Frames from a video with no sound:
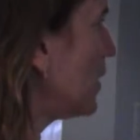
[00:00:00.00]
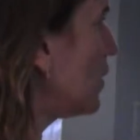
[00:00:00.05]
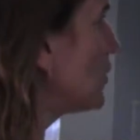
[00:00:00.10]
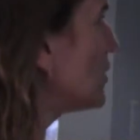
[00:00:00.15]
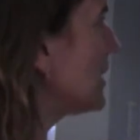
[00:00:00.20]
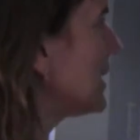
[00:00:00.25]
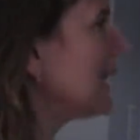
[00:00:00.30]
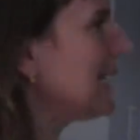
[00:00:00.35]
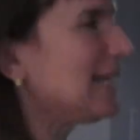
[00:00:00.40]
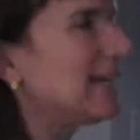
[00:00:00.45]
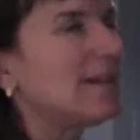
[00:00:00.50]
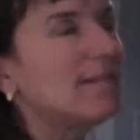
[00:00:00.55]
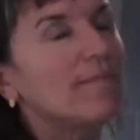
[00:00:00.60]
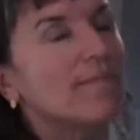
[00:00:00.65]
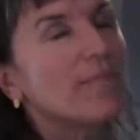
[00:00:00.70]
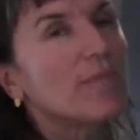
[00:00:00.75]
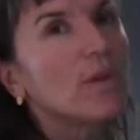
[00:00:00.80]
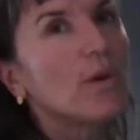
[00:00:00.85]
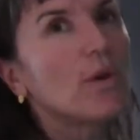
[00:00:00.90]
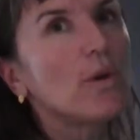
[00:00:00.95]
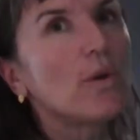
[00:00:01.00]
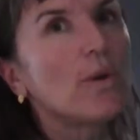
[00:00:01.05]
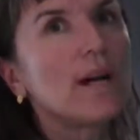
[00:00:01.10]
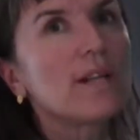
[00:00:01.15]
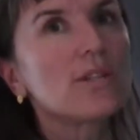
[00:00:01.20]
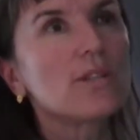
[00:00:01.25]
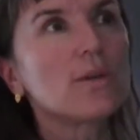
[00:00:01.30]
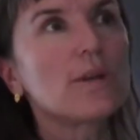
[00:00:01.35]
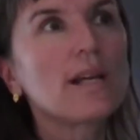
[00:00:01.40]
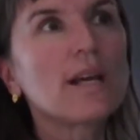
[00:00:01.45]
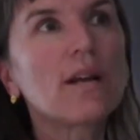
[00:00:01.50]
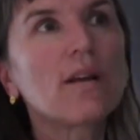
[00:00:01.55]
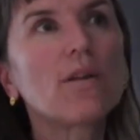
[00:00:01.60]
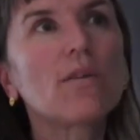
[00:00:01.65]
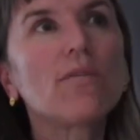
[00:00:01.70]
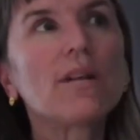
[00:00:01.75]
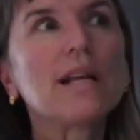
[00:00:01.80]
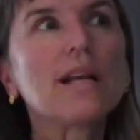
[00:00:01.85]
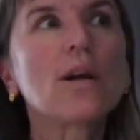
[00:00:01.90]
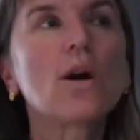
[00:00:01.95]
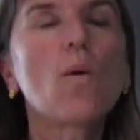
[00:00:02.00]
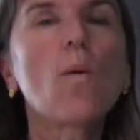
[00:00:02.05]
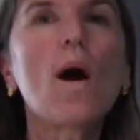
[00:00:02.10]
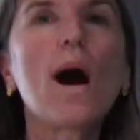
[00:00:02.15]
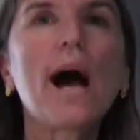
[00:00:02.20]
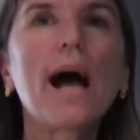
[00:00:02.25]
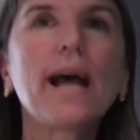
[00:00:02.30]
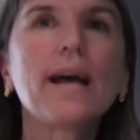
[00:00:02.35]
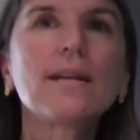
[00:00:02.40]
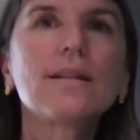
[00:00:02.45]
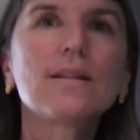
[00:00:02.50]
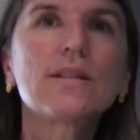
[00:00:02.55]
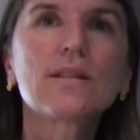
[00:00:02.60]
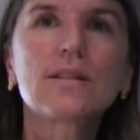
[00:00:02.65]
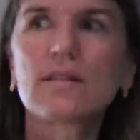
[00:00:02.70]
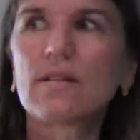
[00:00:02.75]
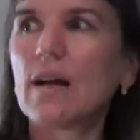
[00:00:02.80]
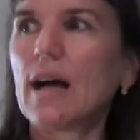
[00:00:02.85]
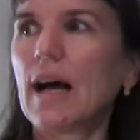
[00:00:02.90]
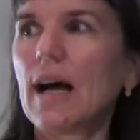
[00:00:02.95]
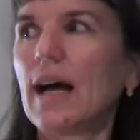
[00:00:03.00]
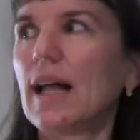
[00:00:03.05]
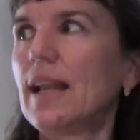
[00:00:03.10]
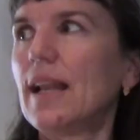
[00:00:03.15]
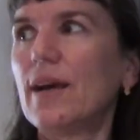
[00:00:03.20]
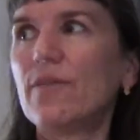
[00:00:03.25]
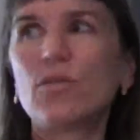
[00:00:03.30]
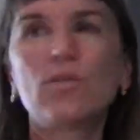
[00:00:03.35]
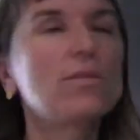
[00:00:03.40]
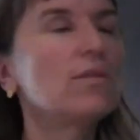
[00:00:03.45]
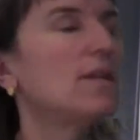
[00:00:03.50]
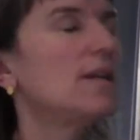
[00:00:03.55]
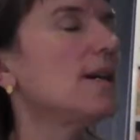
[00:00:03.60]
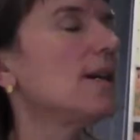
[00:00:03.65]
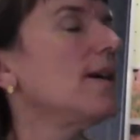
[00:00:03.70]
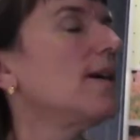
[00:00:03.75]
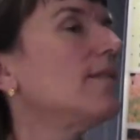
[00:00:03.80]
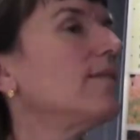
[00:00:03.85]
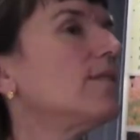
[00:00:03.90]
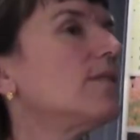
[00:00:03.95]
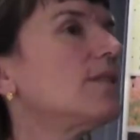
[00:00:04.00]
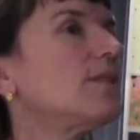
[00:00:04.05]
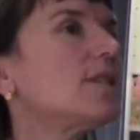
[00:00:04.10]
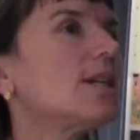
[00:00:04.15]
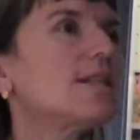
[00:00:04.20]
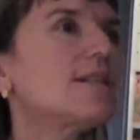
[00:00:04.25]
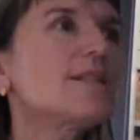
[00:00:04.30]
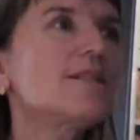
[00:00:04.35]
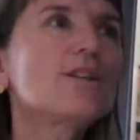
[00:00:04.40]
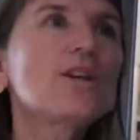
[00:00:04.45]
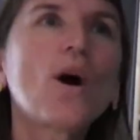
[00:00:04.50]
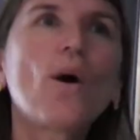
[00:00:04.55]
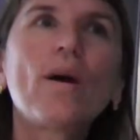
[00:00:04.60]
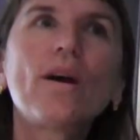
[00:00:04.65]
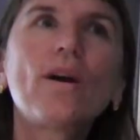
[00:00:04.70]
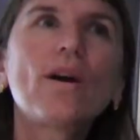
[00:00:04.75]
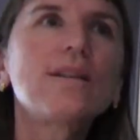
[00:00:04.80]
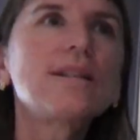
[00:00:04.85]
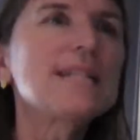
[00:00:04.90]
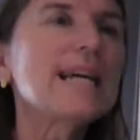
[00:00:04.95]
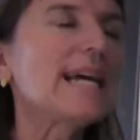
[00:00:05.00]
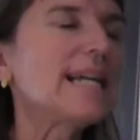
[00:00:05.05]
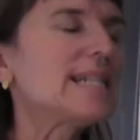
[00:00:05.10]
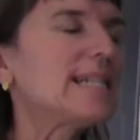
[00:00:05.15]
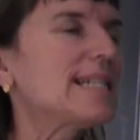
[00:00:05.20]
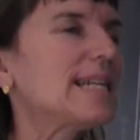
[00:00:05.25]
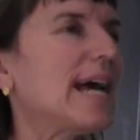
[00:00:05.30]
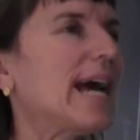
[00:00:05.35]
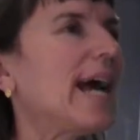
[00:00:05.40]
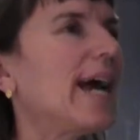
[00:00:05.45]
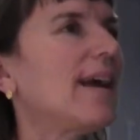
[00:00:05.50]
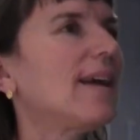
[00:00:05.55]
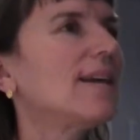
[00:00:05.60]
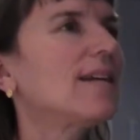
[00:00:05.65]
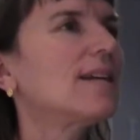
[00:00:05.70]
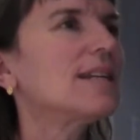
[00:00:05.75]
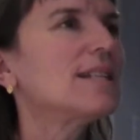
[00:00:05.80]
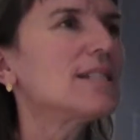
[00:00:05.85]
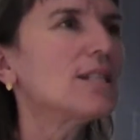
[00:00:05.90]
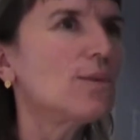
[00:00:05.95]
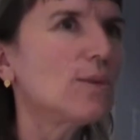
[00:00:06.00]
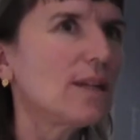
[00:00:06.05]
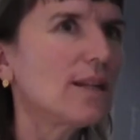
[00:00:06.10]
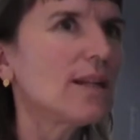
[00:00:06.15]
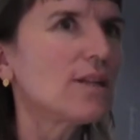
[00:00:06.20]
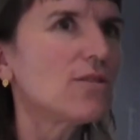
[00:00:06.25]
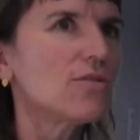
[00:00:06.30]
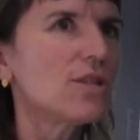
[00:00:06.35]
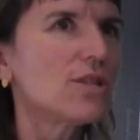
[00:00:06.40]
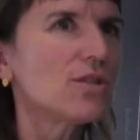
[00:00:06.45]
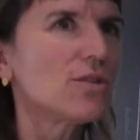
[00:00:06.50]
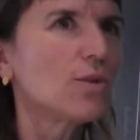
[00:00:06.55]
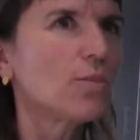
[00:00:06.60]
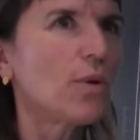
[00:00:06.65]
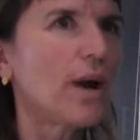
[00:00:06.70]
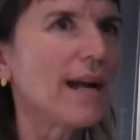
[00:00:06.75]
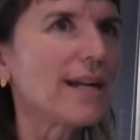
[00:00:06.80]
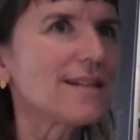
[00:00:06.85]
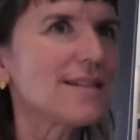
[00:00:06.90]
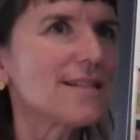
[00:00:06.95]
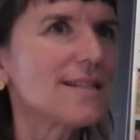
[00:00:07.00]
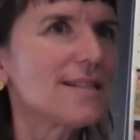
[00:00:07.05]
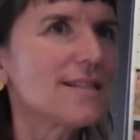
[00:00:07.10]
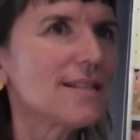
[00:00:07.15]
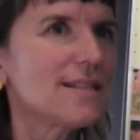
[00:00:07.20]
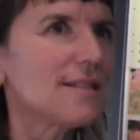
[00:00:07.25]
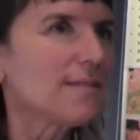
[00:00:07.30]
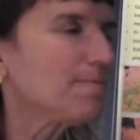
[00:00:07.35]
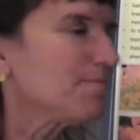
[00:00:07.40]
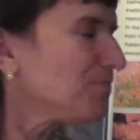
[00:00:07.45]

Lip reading: elderly, who are doing it on a really quiet level, just going on day to day, continuing their traditional practices.